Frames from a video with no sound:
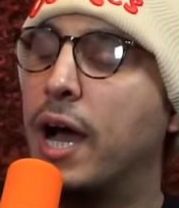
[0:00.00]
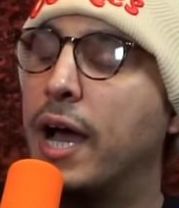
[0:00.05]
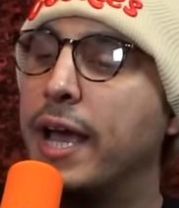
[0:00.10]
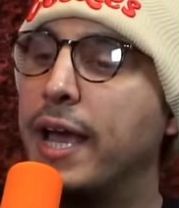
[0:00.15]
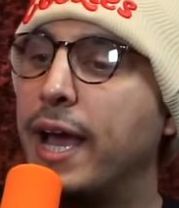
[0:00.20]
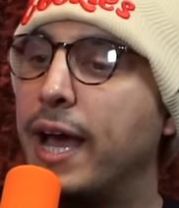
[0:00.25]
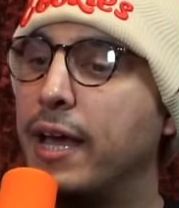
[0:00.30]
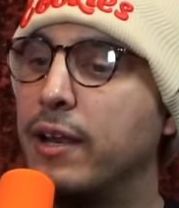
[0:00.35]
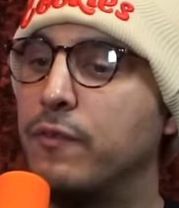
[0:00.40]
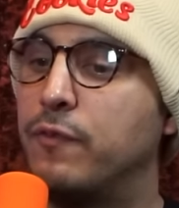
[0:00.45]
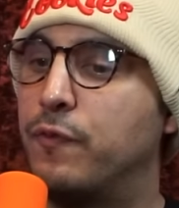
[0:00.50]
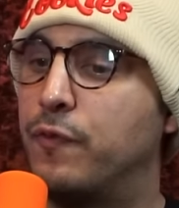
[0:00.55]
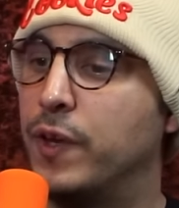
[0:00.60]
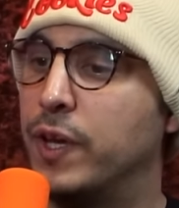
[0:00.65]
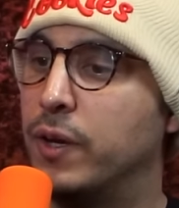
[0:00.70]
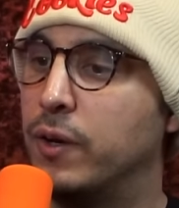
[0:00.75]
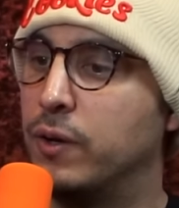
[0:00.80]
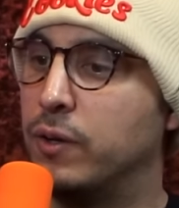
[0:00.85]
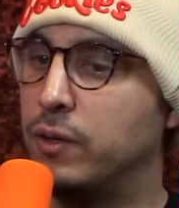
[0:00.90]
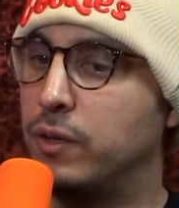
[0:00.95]
I had
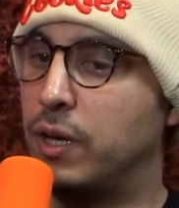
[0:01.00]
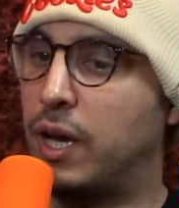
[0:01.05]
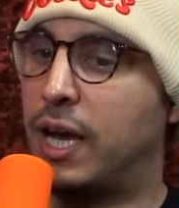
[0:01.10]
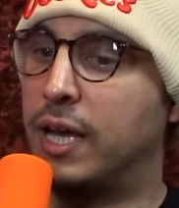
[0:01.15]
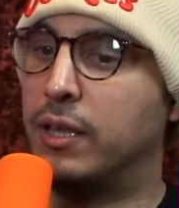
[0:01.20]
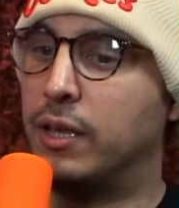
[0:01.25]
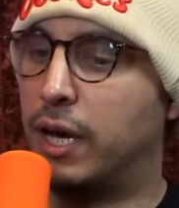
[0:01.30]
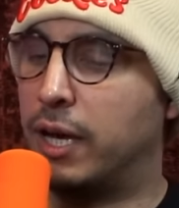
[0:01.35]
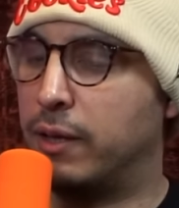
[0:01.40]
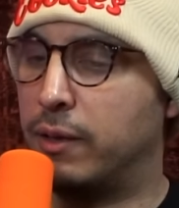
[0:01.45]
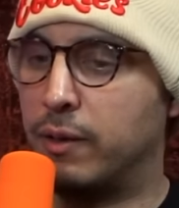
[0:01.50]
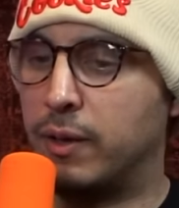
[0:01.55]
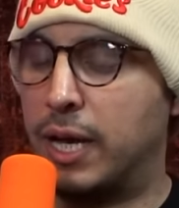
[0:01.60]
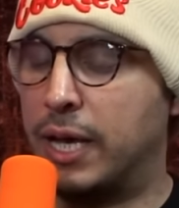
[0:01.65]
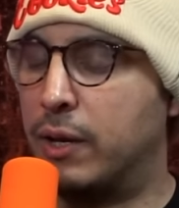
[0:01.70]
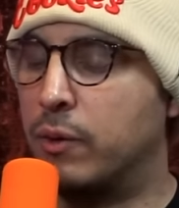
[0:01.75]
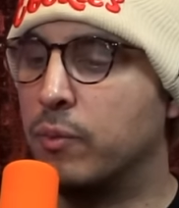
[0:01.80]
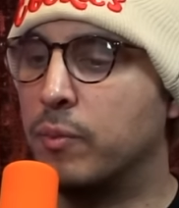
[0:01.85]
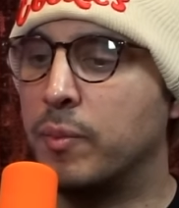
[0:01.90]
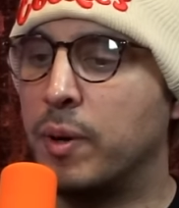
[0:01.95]
figured I, I, I
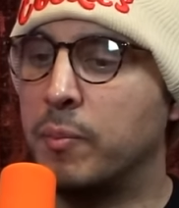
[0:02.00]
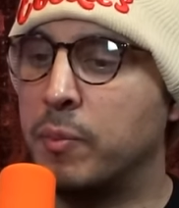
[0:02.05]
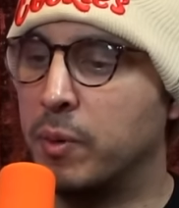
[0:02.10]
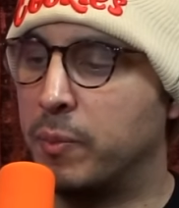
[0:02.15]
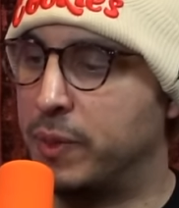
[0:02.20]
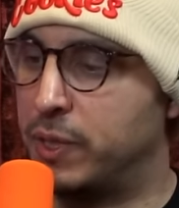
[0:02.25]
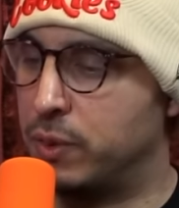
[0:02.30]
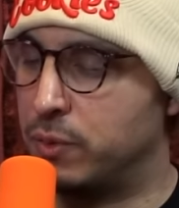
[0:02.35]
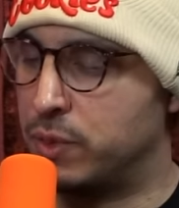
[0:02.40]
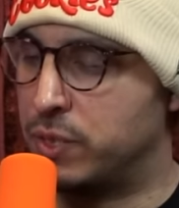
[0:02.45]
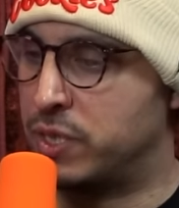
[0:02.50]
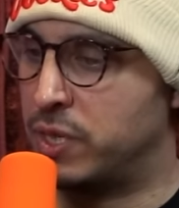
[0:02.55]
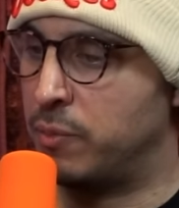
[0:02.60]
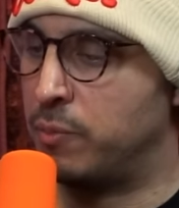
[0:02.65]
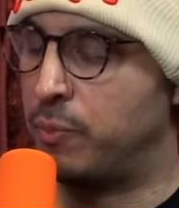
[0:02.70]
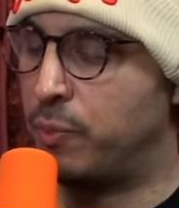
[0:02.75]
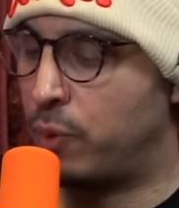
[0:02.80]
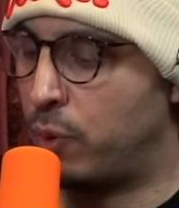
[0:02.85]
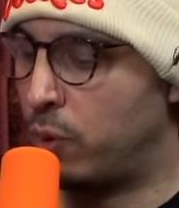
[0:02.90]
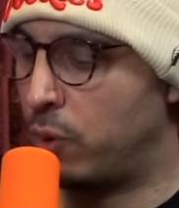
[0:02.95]
don't remember, but there was
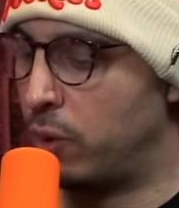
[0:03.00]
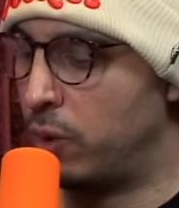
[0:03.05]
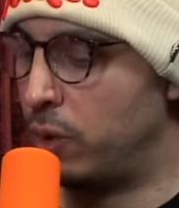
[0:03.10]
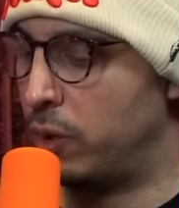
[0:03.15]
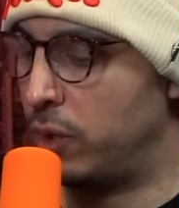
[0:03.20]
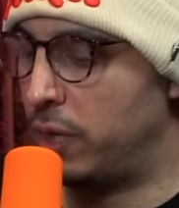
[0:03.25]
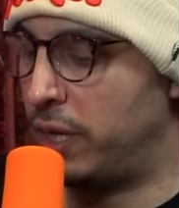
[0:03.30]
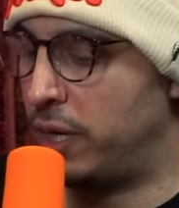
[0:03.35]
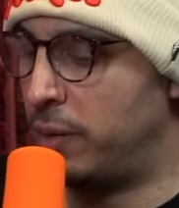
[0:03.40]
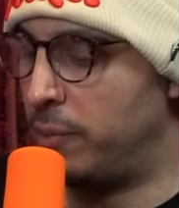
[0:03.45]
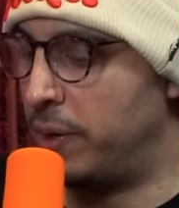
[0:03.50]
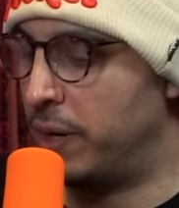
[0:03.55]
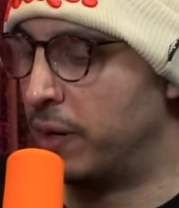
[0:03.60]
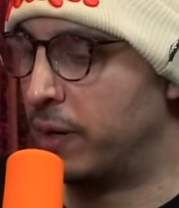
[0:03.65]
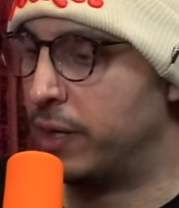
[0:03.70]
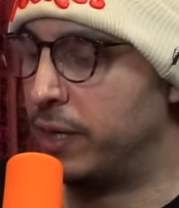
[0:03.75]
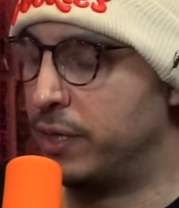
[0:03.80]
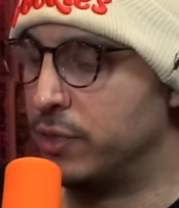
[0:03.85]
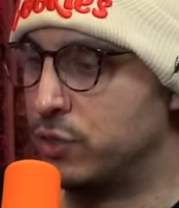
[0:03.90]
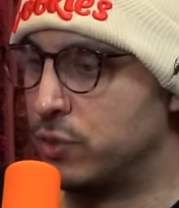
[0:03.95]
some part in
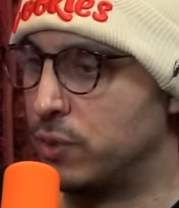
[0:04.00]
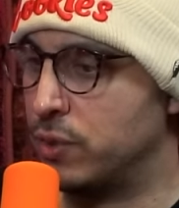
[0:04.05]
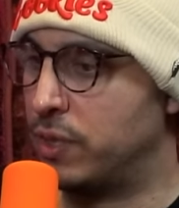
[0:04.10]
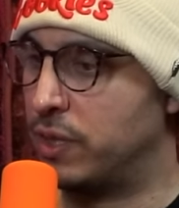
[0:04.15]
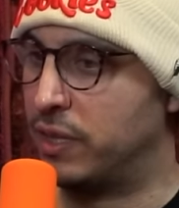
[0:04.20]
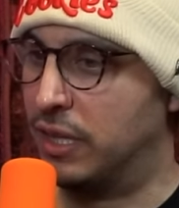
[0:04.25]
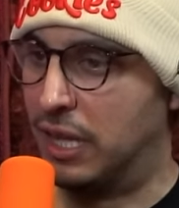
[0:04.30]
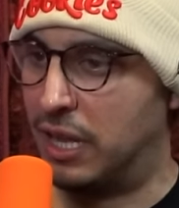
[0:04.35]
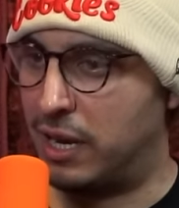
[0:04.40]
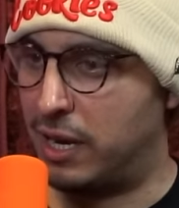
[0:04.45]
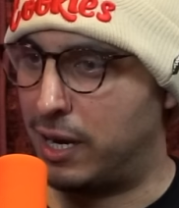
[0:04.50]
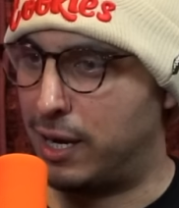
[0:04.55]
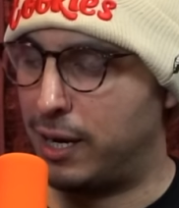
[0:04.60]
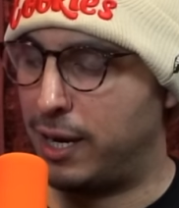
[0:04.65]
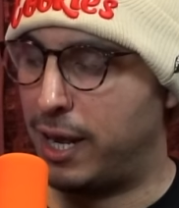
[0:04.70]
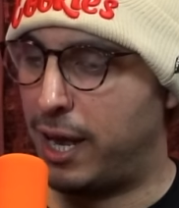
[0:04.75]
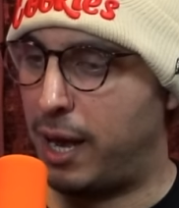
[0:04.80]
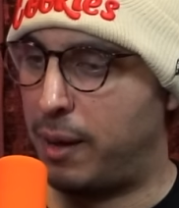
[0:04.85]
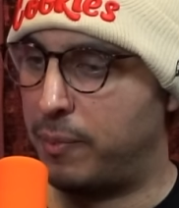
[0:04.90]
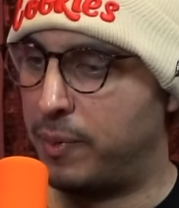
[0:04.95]
American history that that had
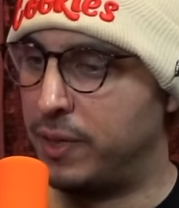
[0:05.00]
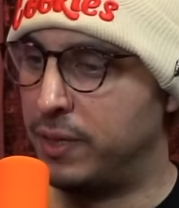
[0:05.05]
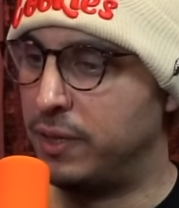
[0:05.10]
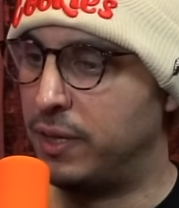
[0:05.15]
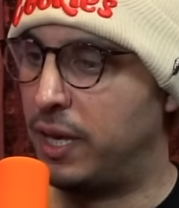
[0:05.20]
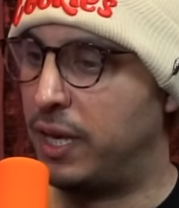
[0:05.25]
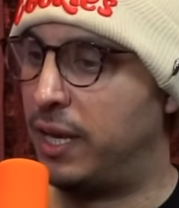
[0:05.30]
happened,